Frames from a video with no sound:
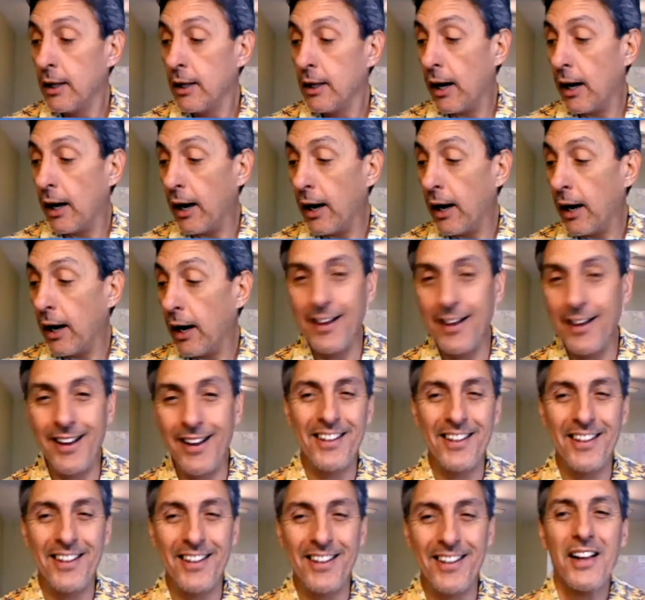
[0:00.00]

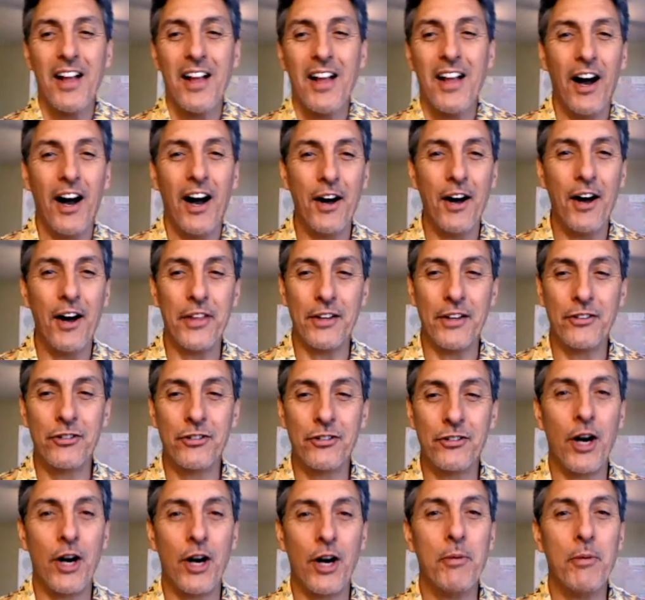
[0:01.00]
the
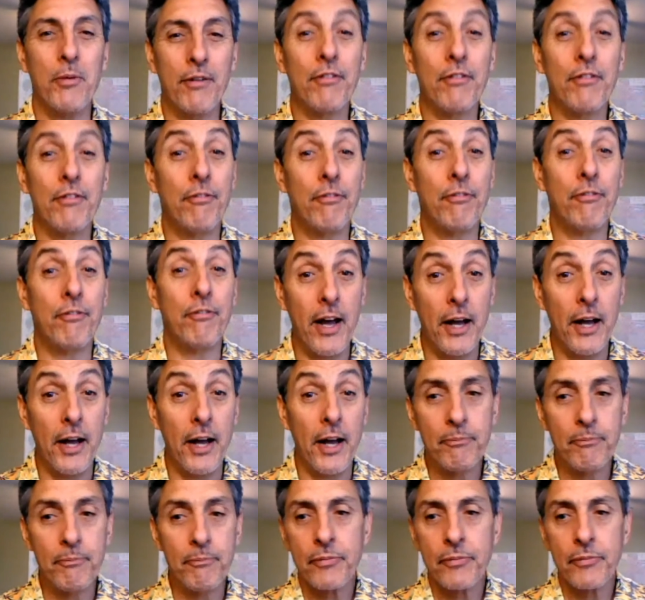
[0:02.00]
chairman of the Fed,
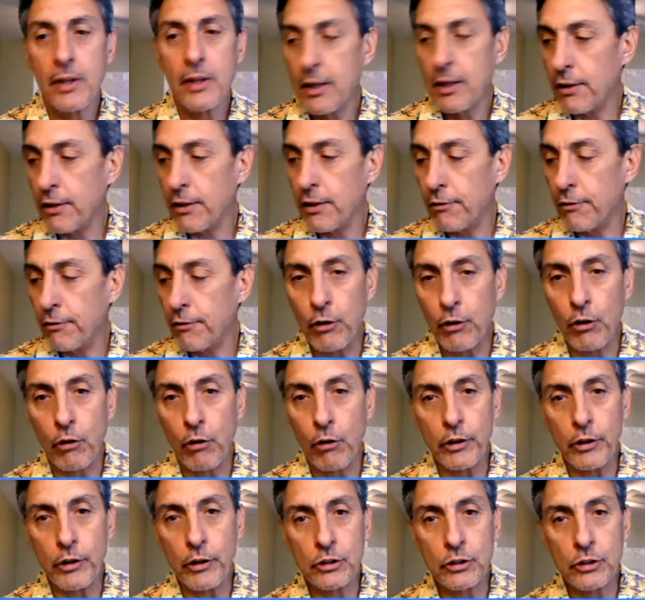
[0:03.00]
the Federal
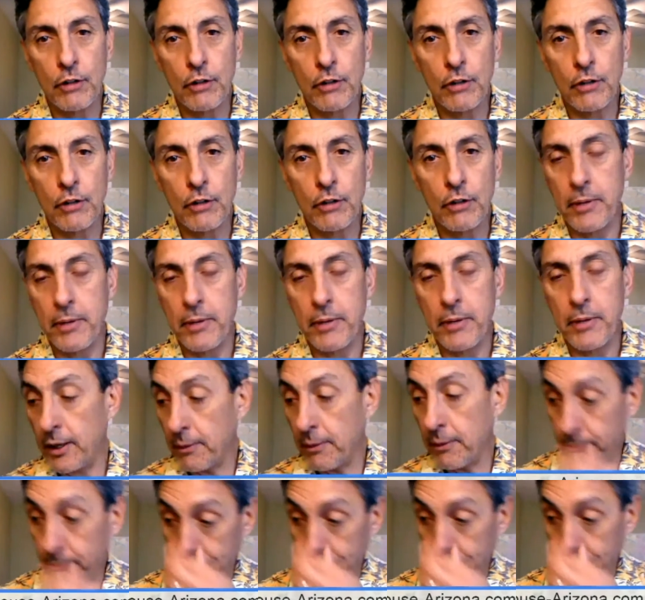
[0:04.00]
Reserve, that
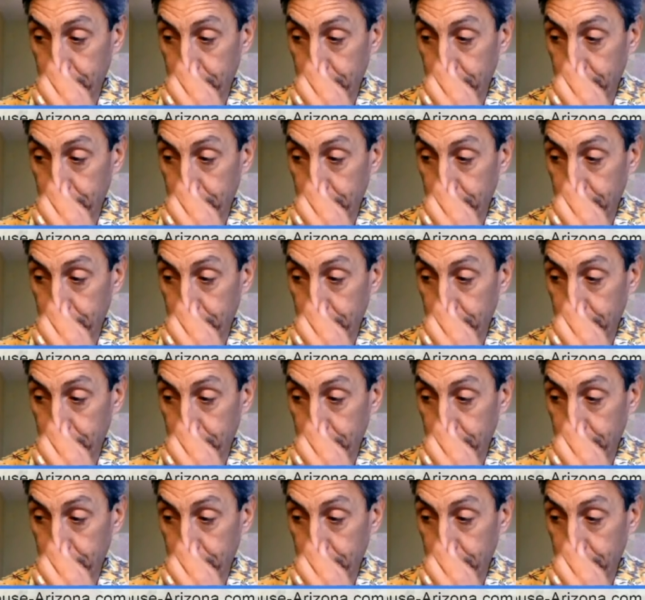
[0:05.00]
being